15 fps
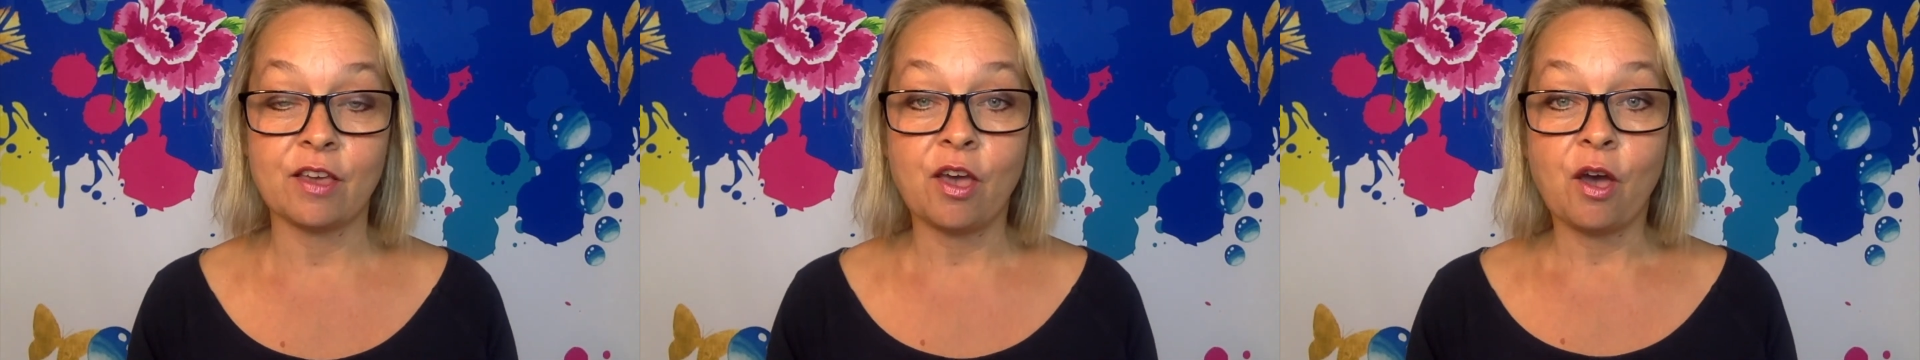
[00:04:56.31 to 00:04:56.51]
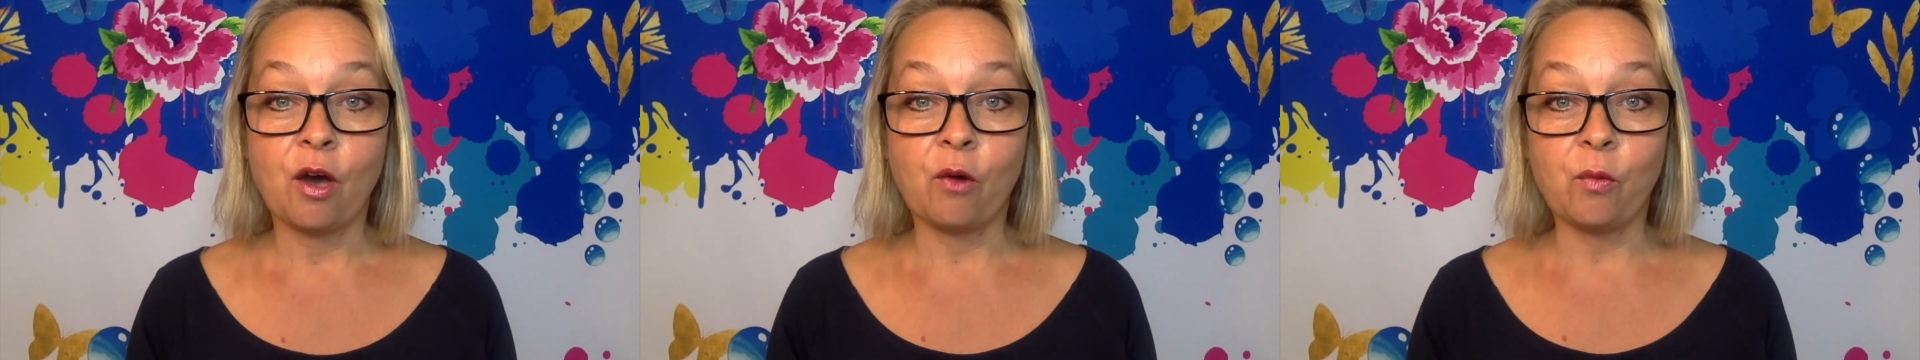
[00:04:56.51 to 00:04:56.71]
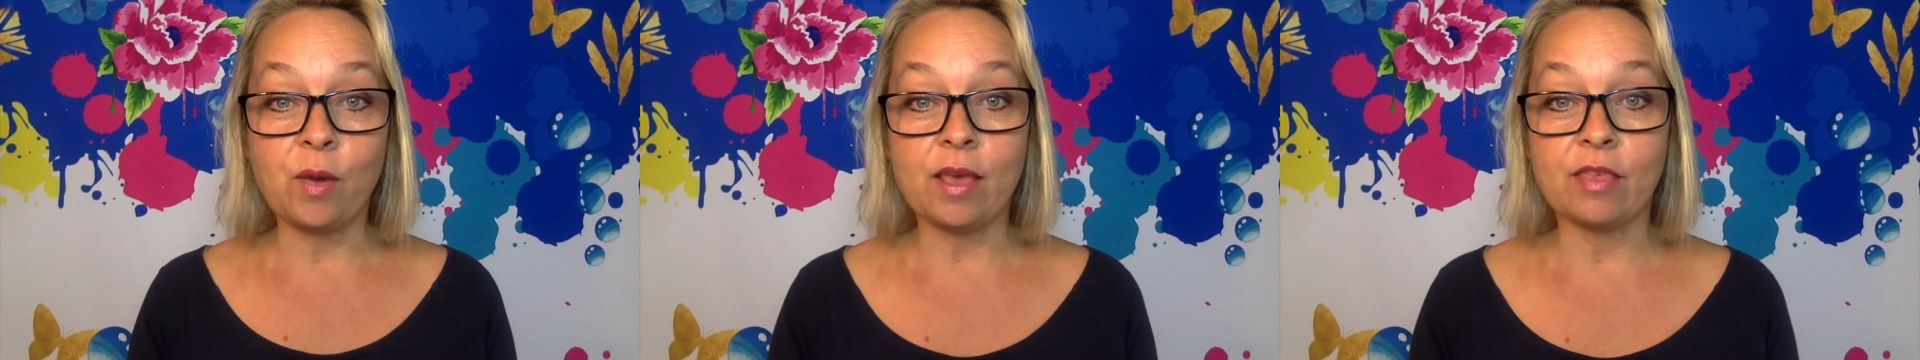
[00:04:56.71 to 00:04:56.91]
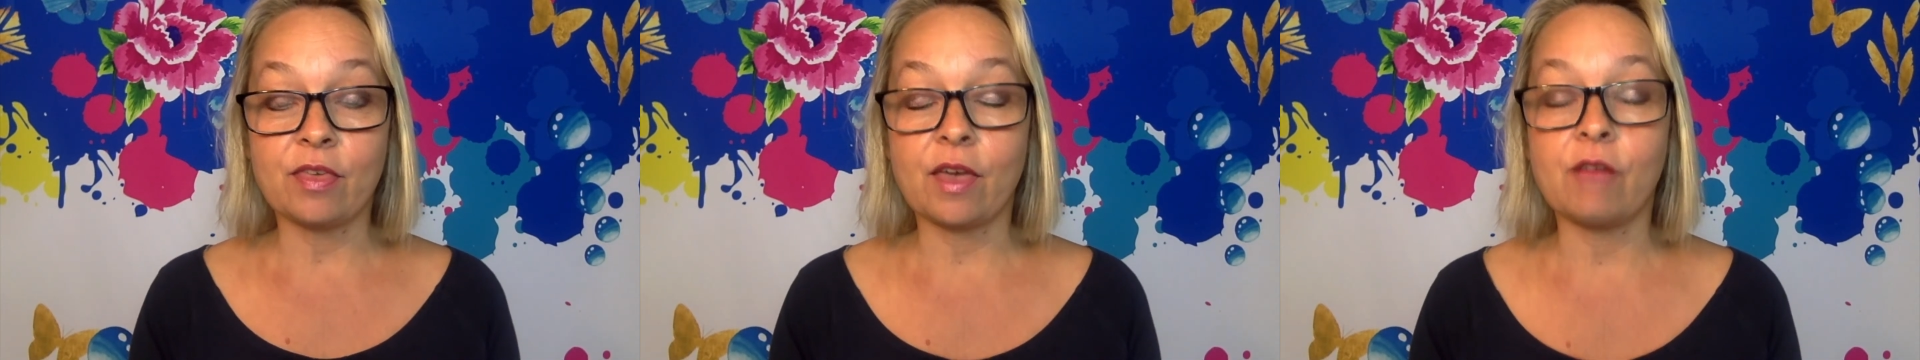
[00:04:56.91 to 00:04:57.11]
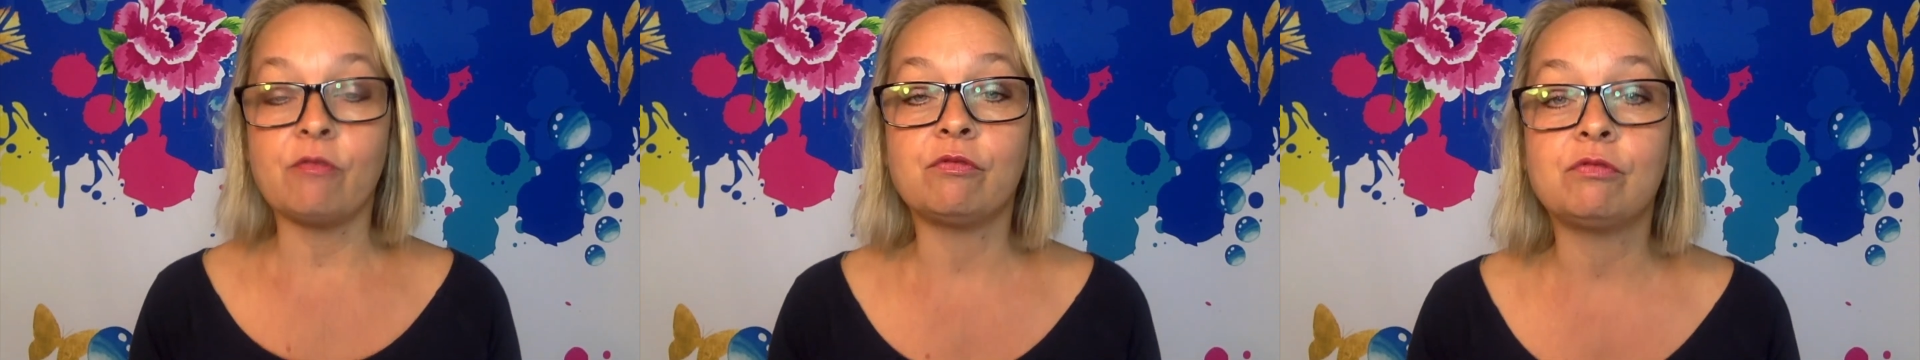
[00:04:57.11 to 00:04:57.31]
with a
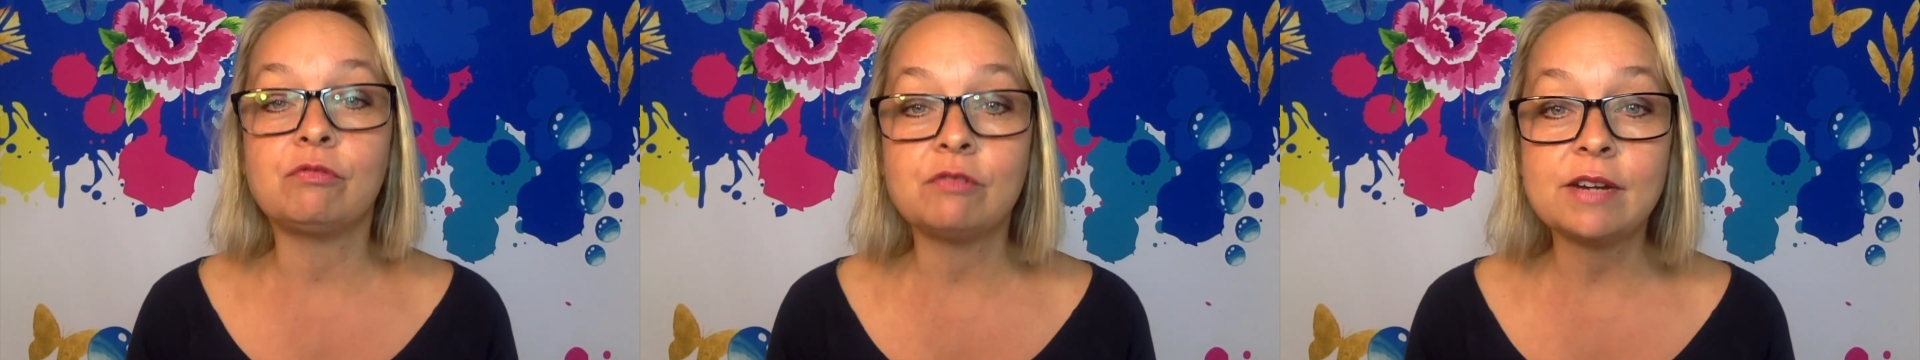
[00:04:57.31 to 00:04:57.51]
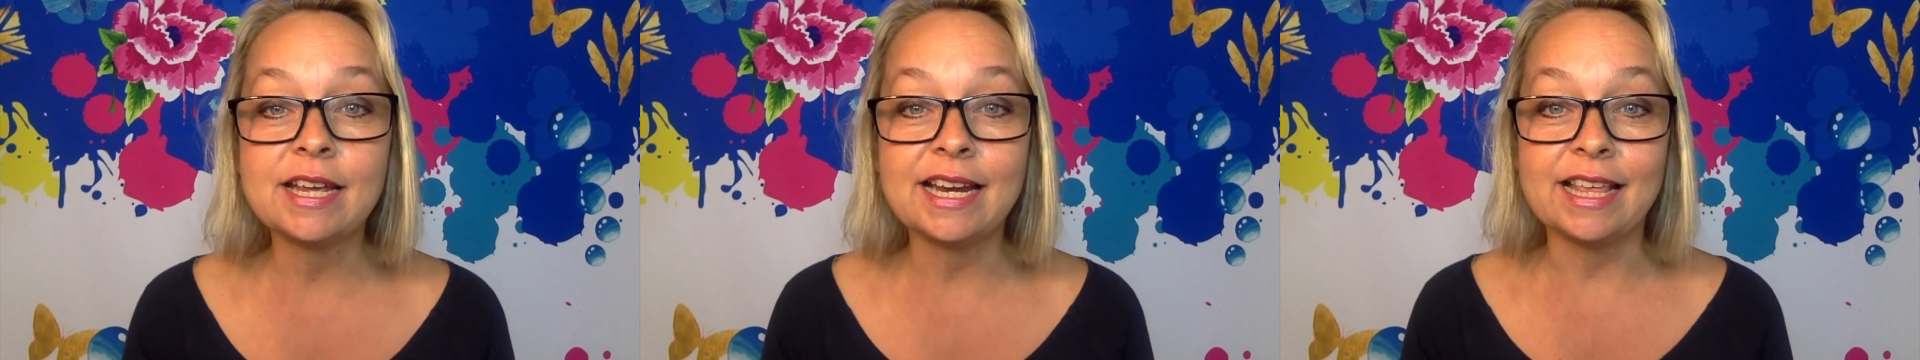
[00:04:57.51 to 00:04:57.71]
really